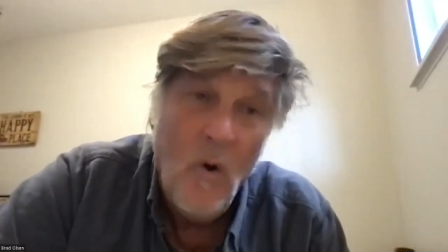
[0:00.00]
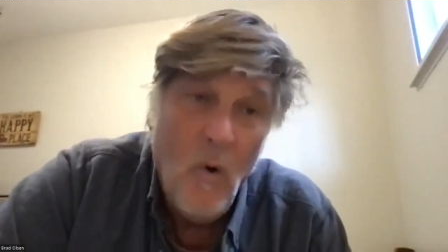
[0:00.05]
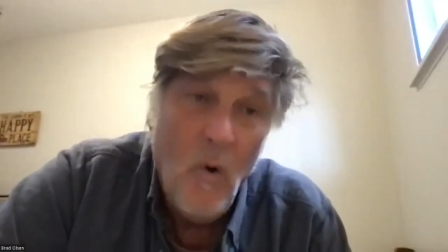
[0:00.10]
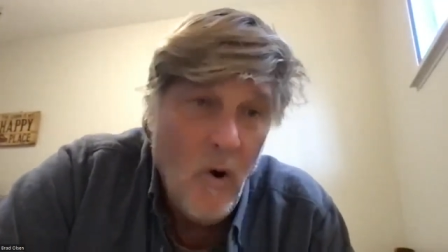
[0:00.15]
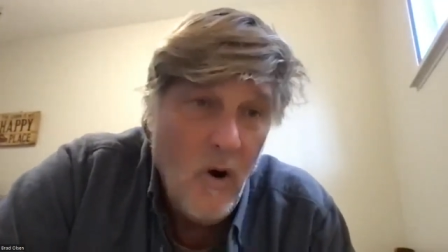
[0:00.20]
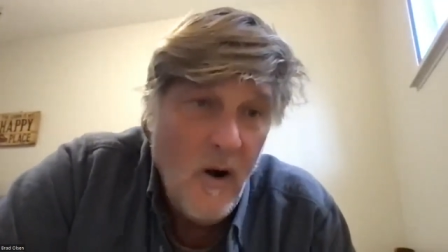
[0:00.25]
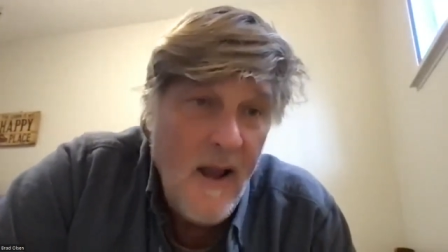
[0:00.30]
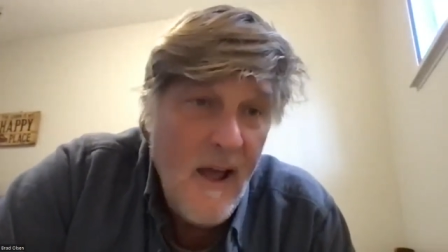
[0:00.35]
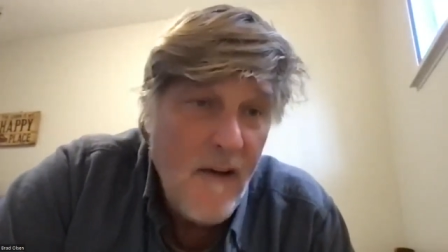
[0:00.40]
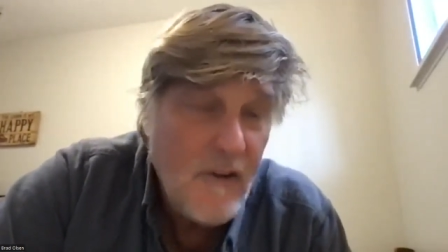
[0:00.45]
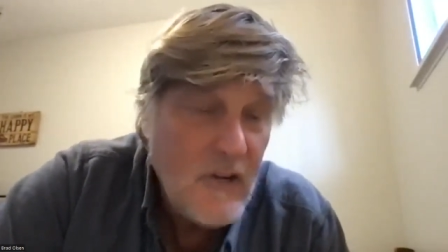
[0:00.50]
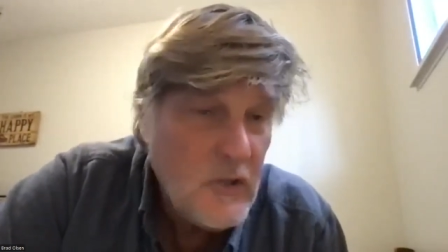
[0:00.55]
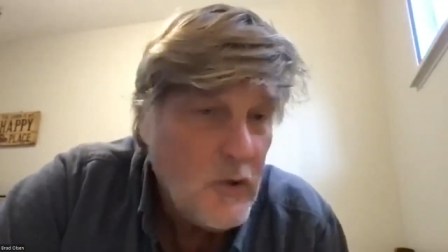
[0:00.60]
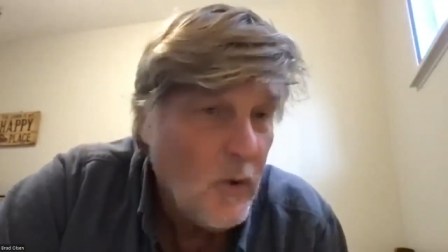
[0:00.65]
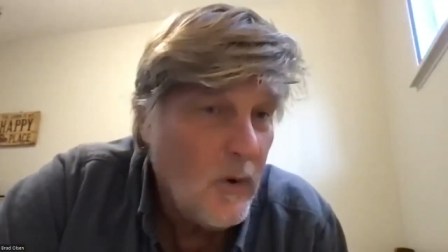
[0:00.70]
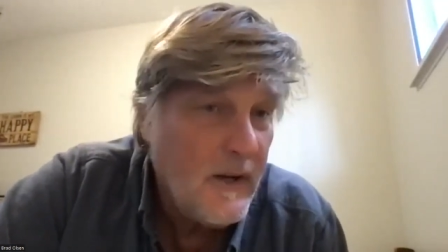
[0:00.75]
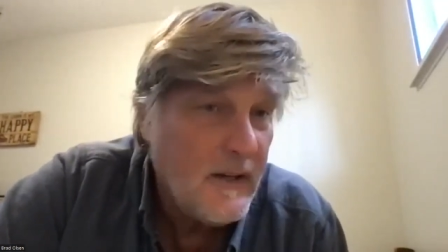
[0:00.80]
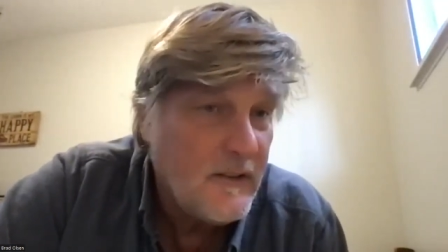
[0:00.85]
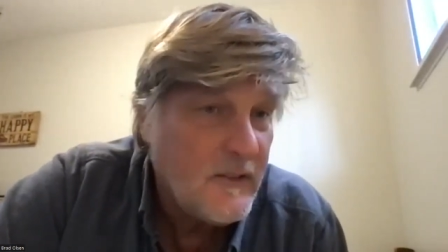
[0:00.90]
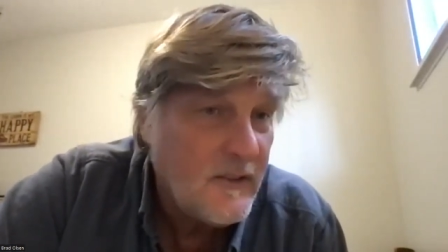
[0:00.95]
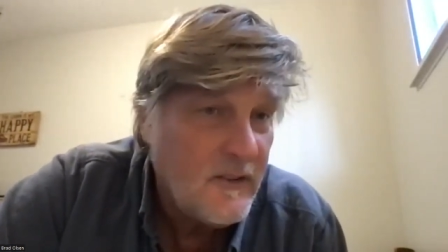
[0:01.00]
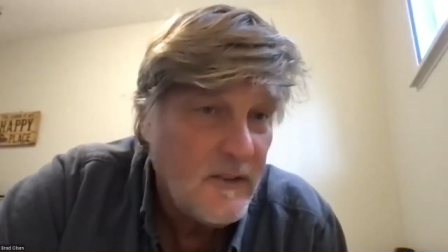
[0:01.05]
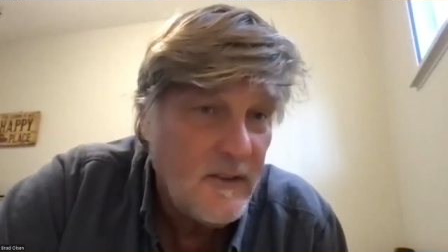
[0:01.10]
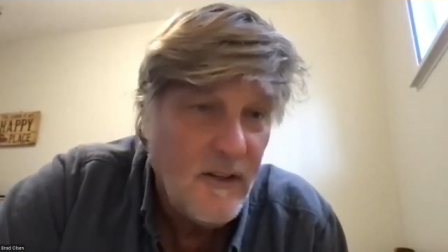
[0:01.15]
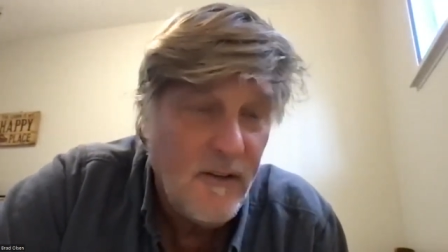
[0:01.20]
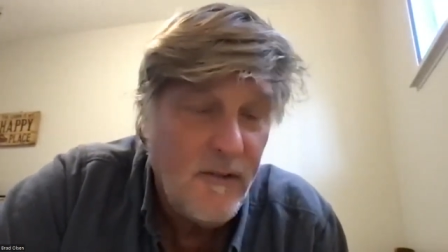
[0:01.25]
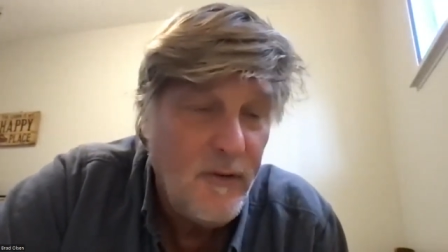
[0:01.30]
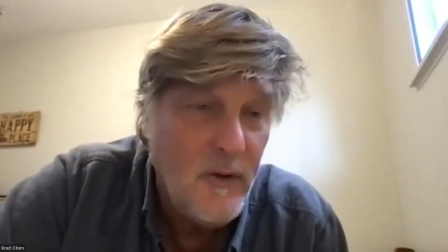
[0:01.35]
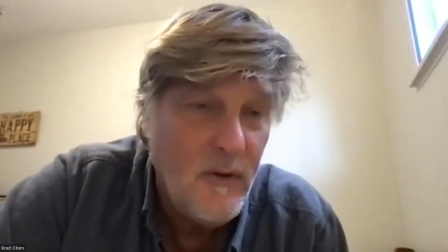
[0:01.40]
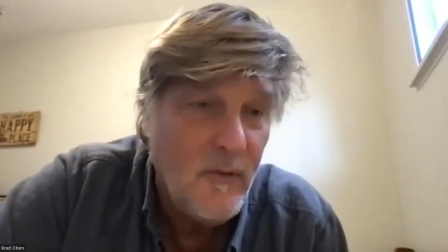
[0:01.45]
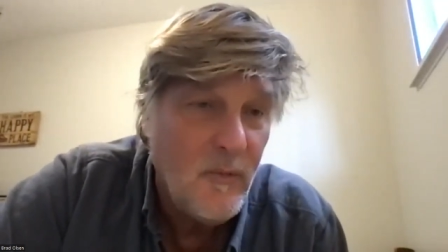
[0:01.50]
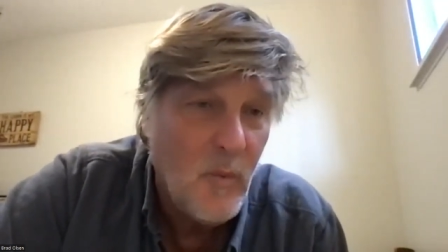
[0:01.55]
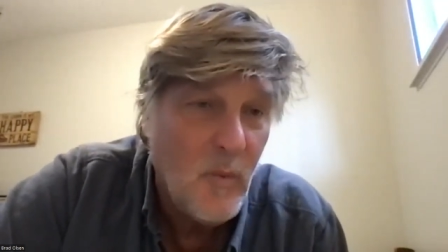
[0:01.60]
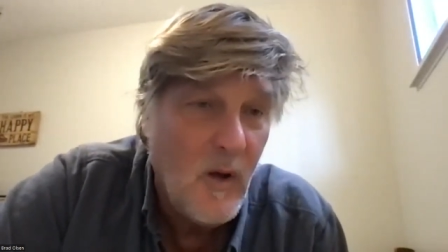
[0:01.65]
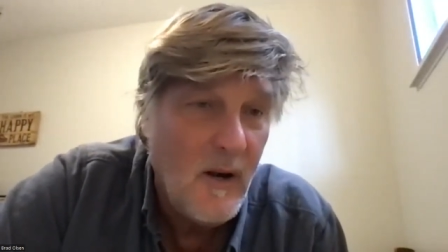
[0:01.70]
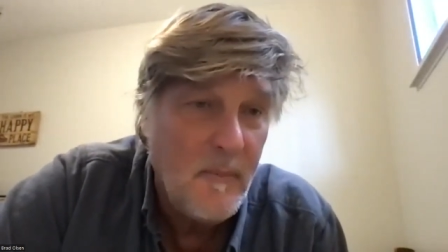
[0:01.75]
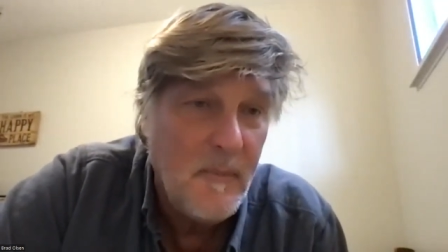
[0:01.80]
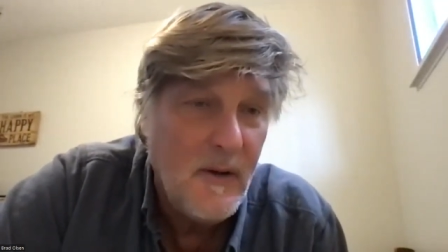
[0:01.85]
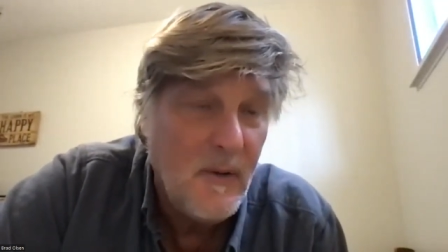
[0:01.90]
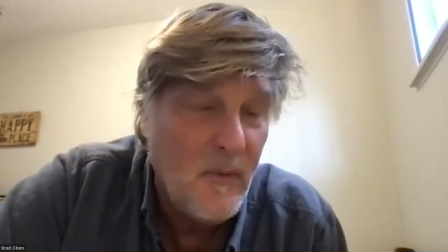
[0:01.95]
or have a choice if you even
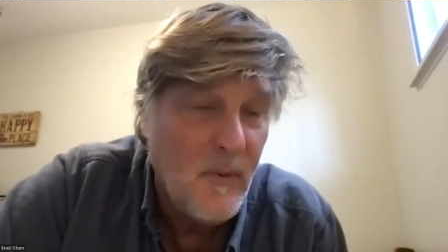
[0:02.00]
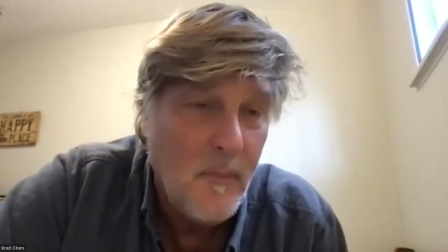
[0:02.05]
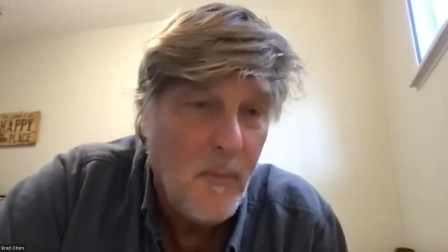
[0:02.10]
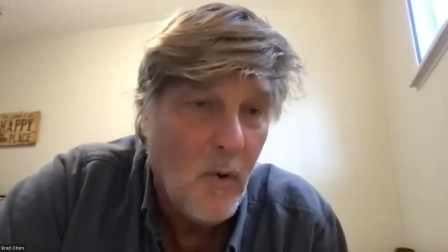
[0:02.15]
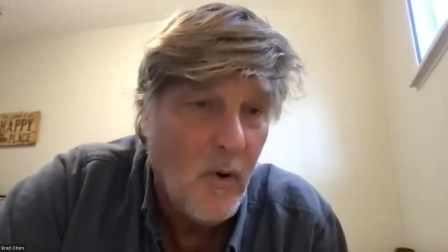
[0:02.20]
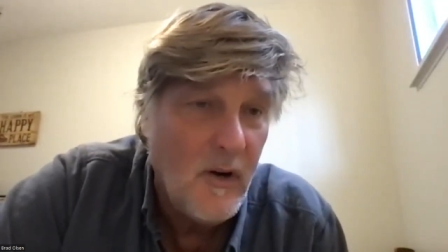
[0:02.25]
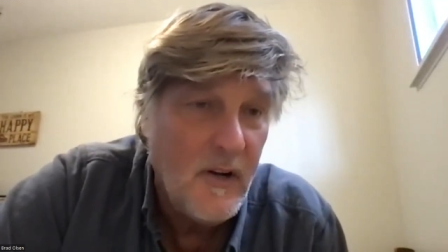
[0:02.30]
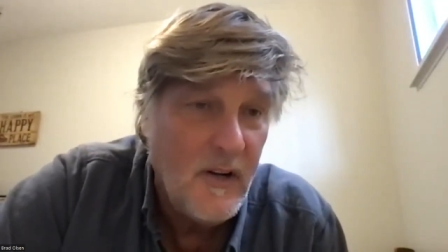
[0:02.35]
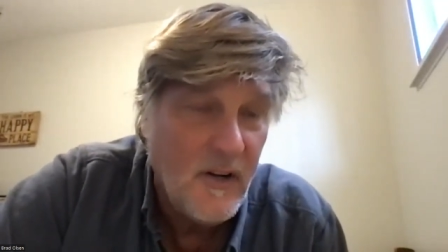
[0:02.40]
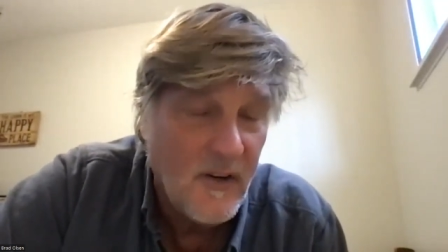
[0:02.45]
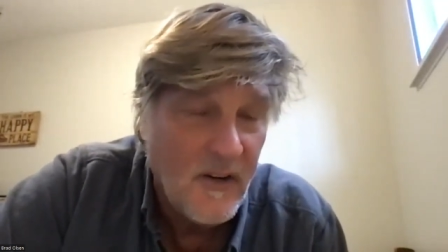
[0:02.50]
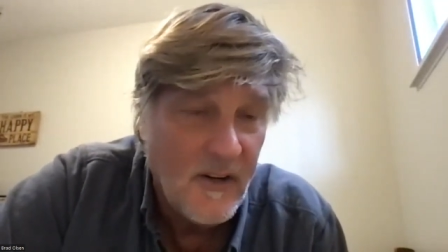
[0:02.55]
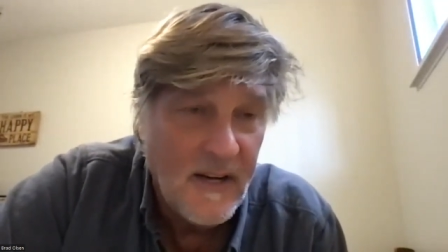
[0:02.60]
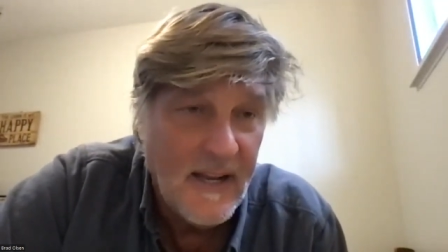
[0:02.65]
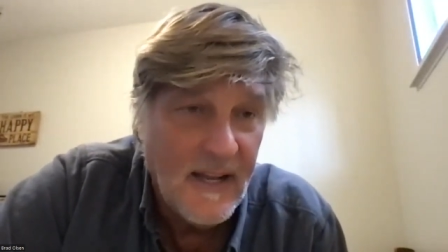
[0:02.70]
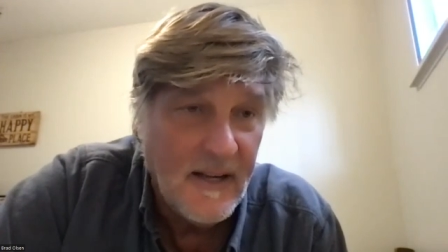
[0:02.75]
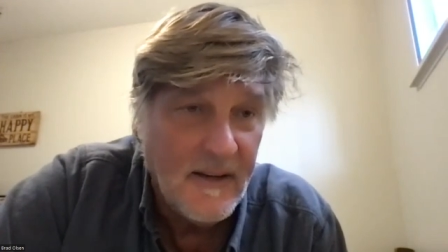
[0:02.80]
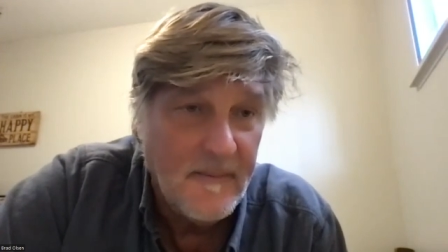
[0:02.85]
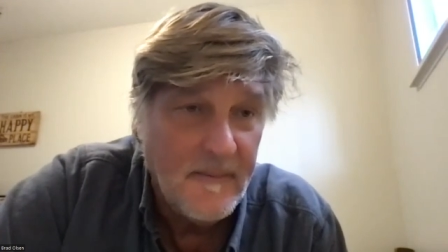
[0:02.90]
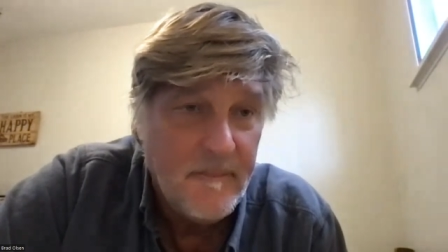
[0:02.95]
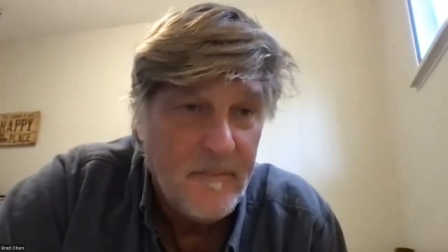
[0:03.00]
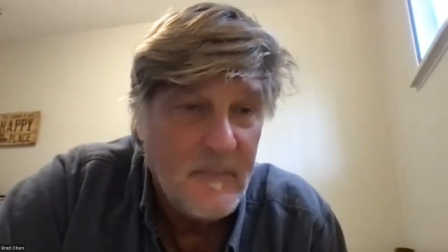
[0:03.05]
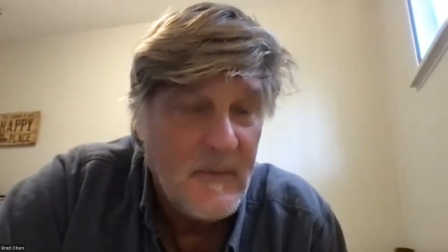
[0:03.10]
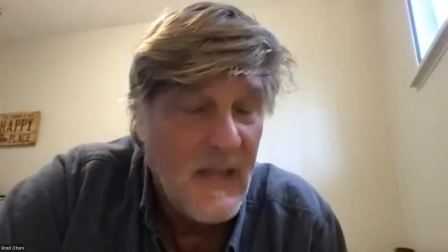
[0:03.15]
want to be reborn here again.